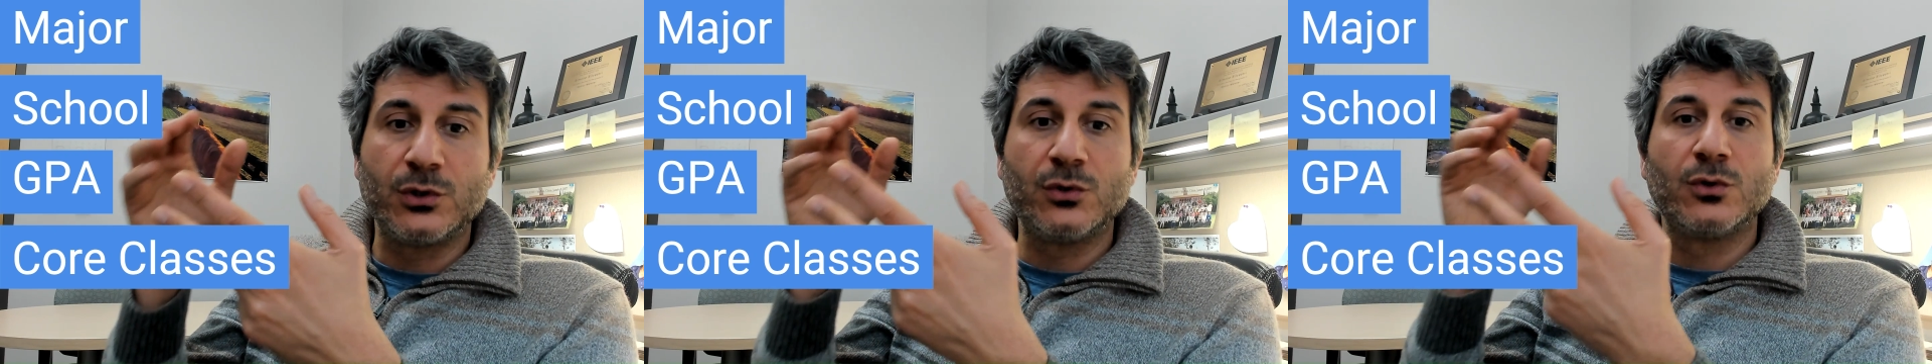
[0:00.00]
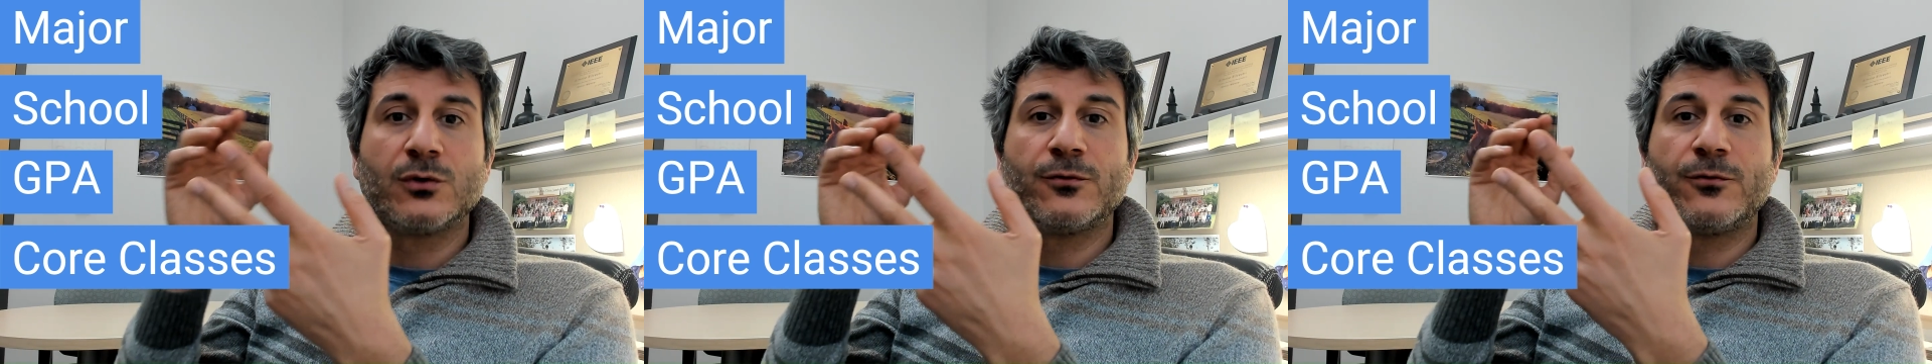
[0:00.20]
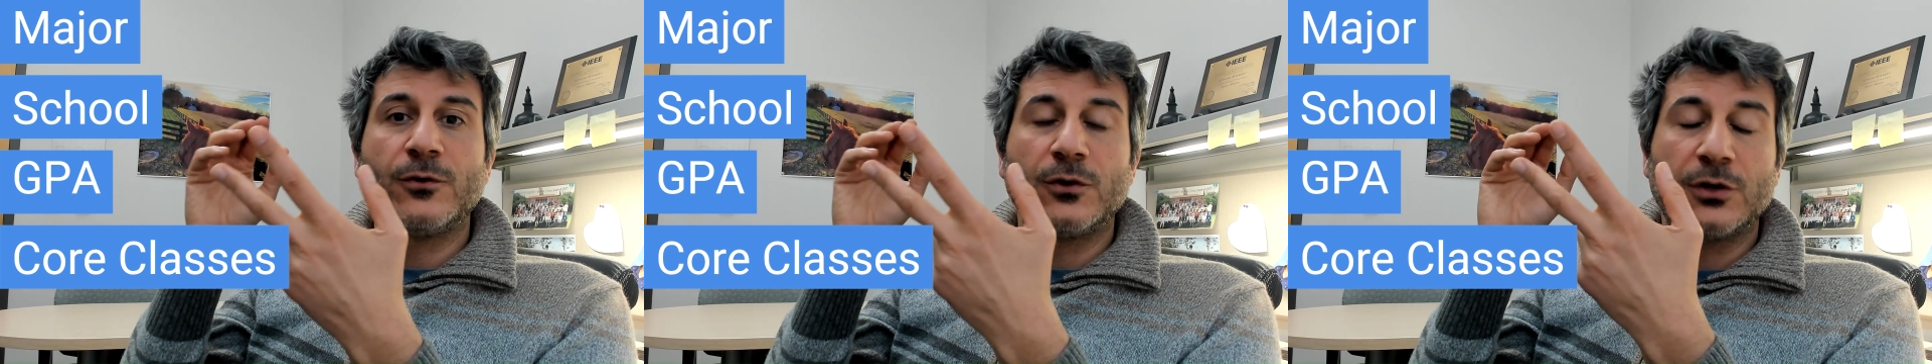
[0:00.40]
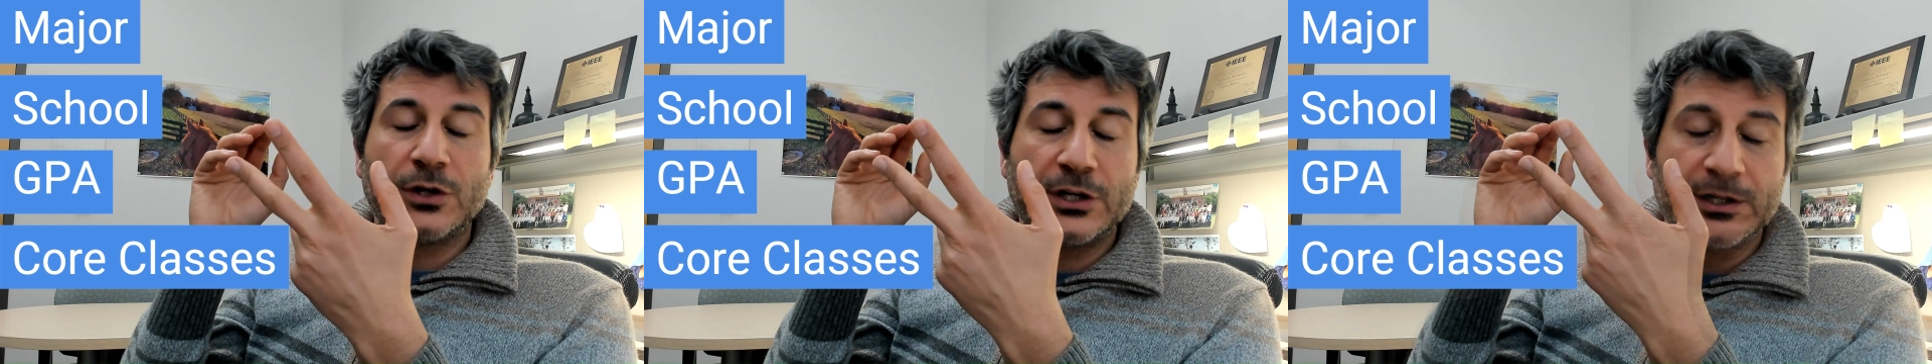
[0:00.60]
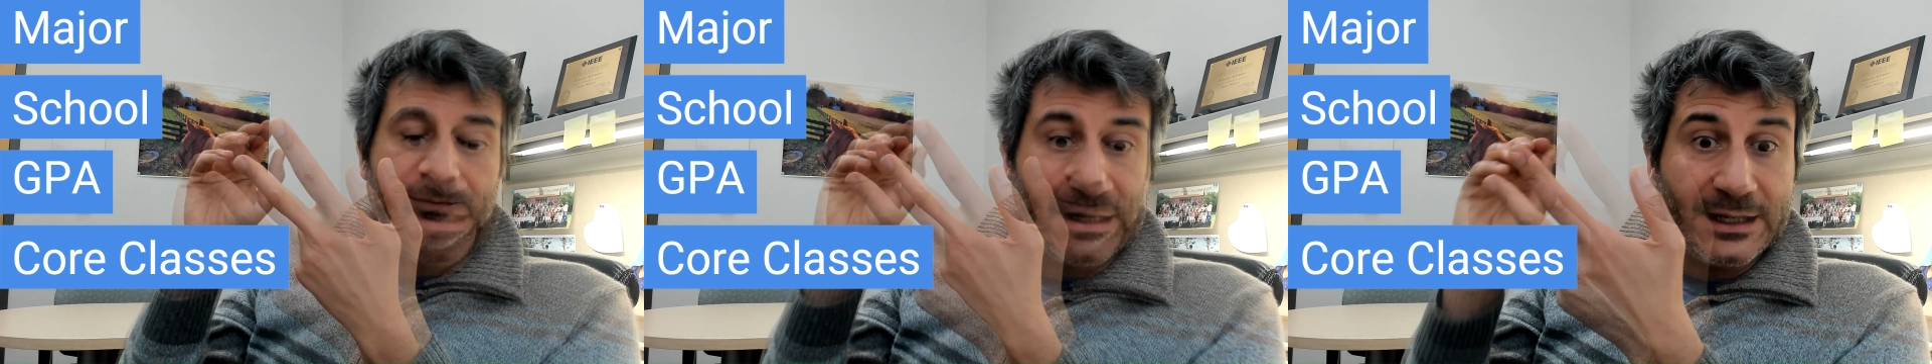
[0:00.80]
look
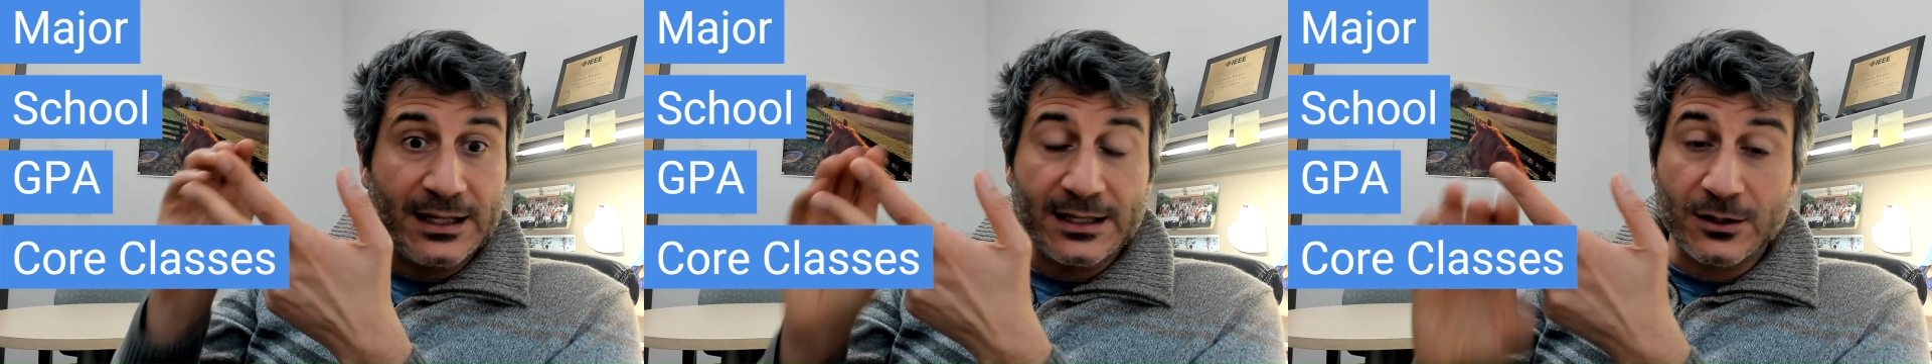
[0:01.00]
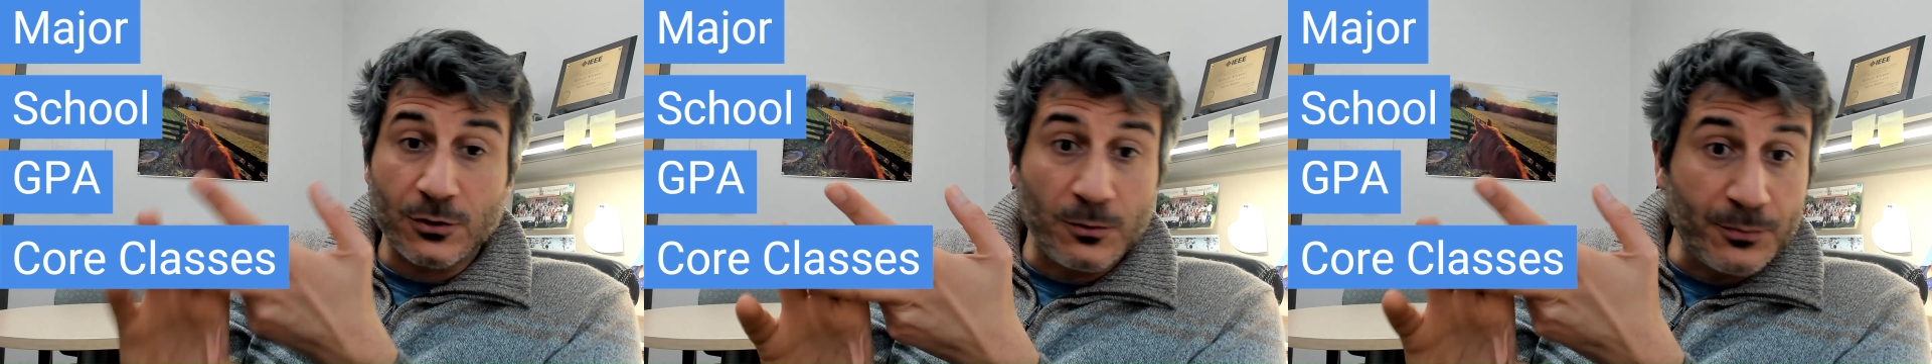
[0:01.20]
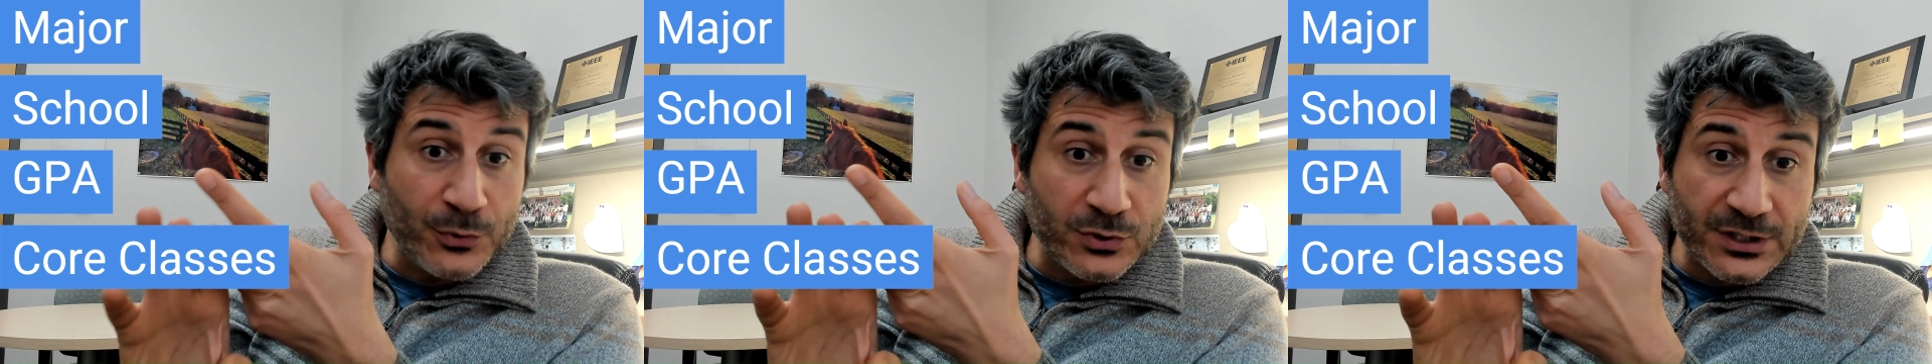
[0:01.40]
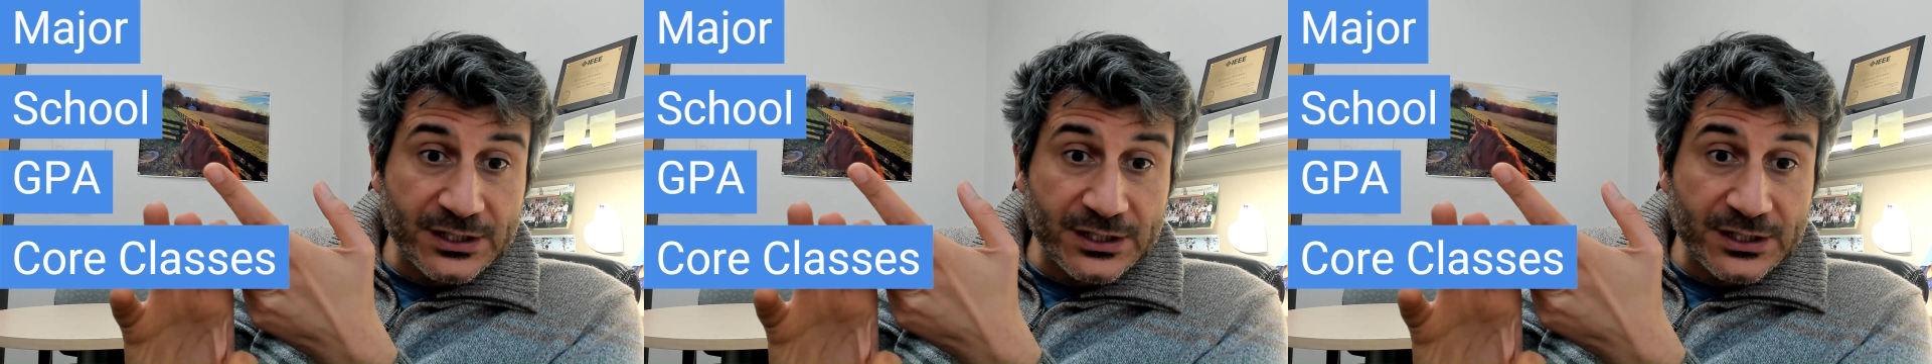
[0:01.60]
for computer